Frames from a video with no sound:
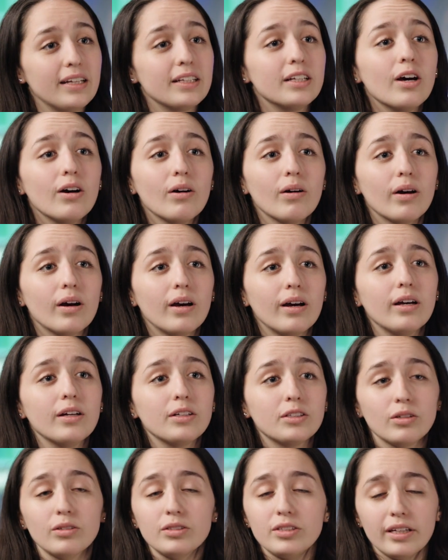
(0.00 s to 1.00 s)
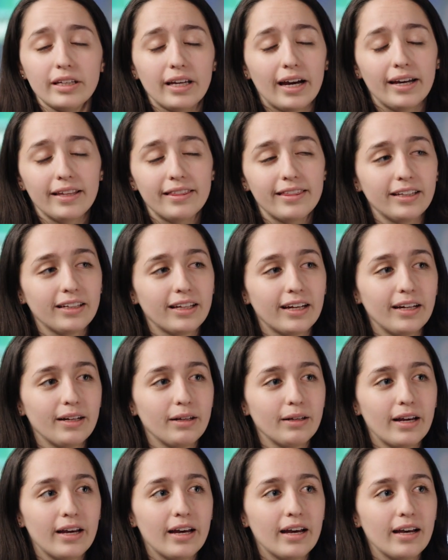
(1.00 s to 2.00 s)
No, totally. I think that